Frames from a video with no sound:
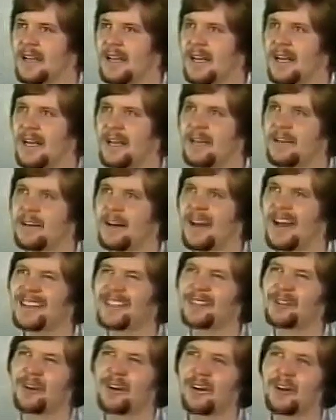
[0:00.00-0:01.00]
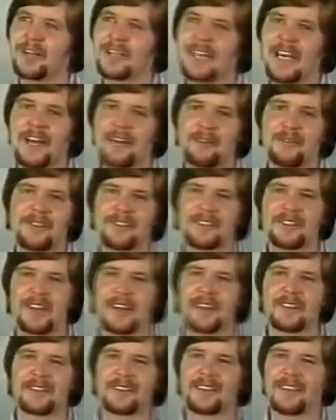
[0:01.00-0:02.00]
And I sort of looked at her
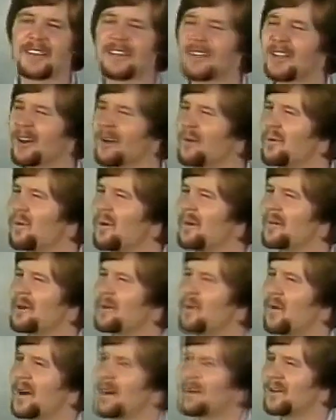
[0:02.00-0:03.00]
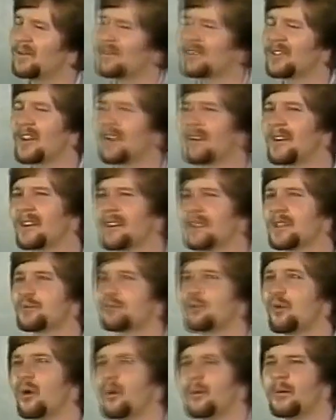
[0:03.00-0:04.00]
disgustedly, you know, woman, what are you staring at these
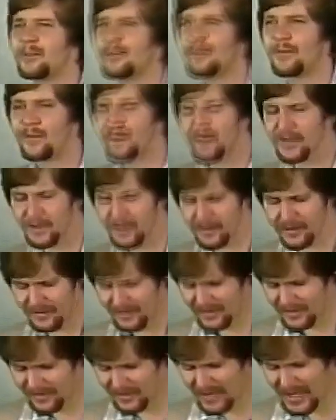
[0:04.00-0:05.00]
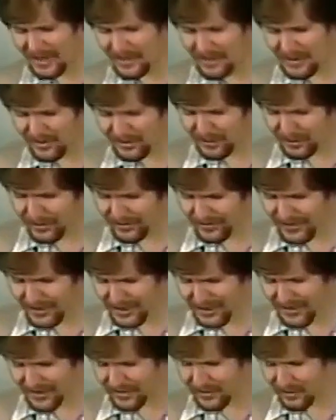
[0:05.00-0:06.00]
baubles for, you know? Came here to serve
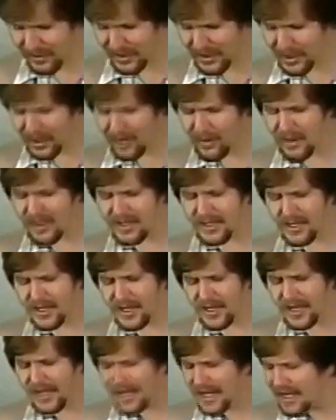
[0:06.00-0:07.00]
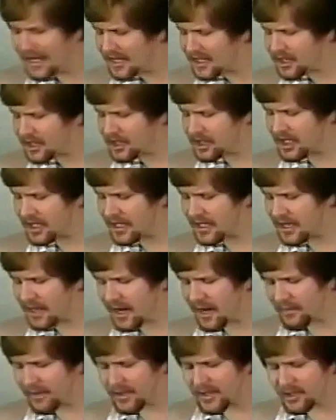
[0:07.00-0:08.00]
Jesus. Well, you know what she did? She cheated
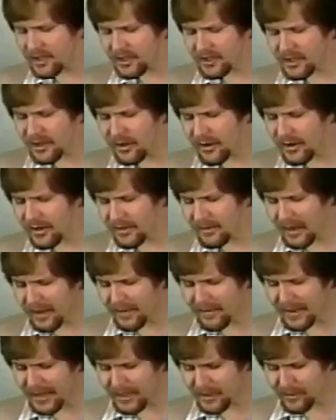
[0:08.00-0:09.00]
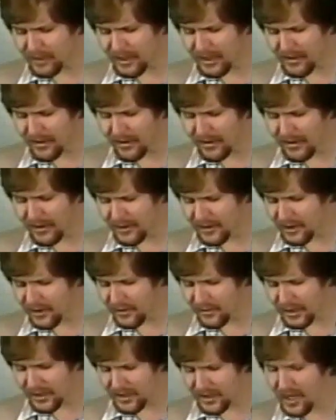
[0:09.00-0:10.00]
on me. She totally bypassed my authority. She
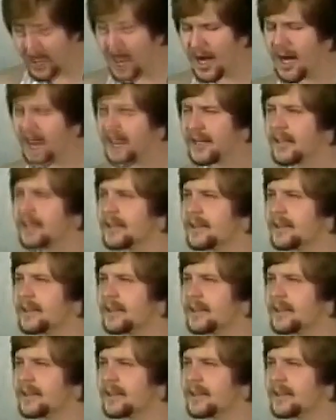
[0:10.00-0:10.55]
went to God.